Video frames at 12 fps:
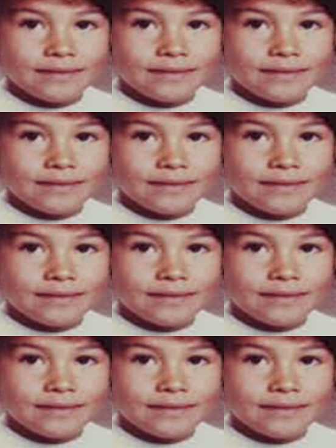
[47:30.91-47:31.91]

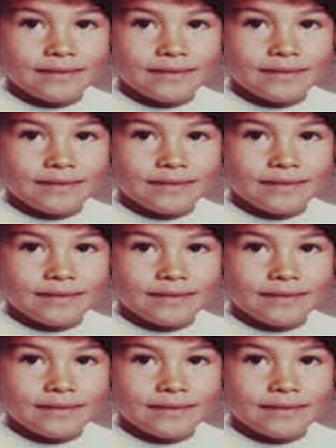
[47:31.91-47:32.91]

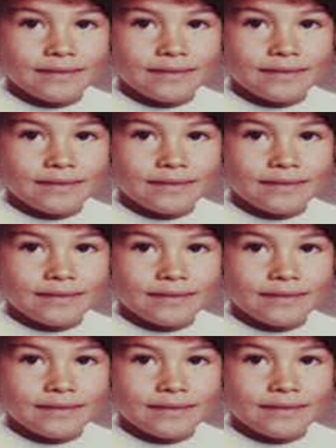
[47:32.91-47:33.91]

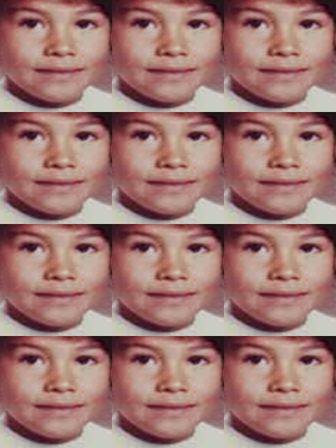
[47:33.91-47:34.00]
The face doesn't move, so there is nothing to read.